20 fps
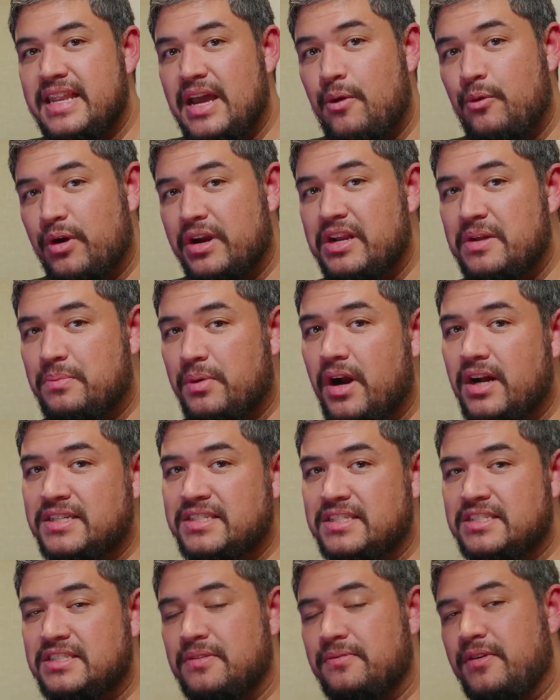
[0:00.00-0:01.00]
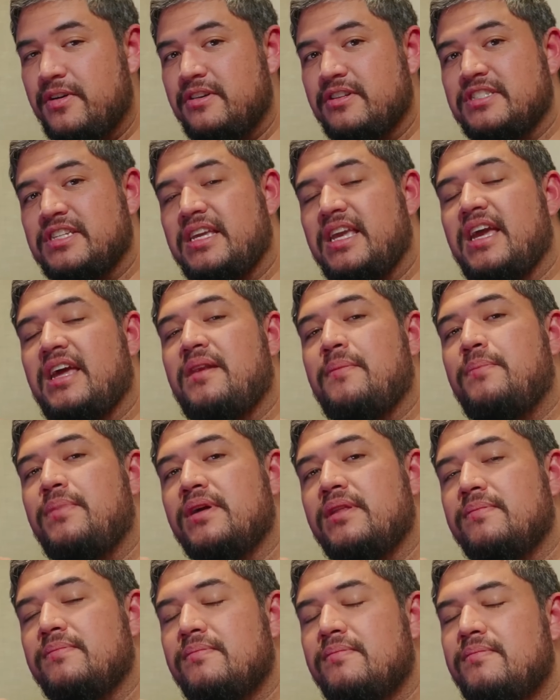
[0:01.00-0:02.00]
Now we're gonna process the photos again,
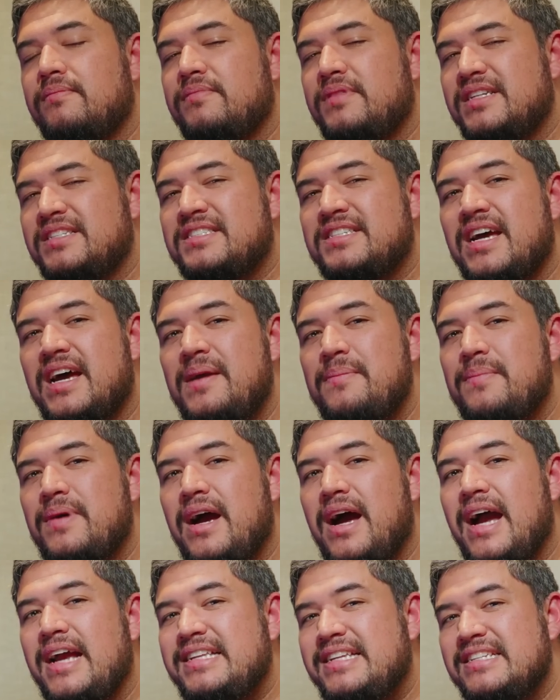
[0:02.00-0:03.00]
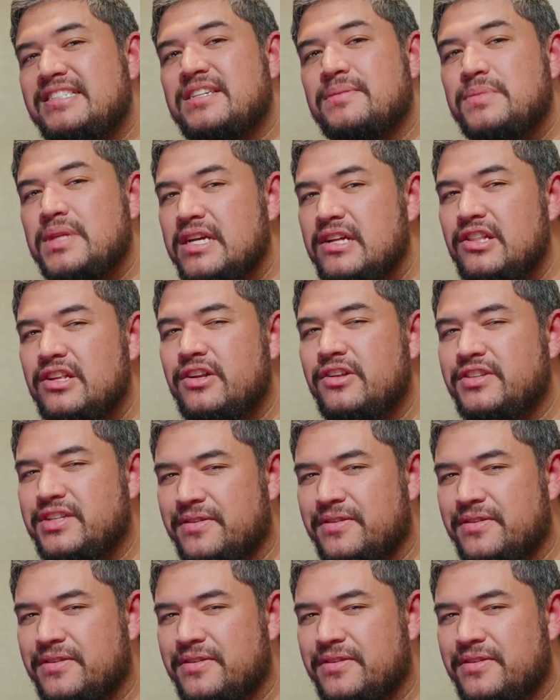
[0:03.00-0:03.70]
but this time, I did something a little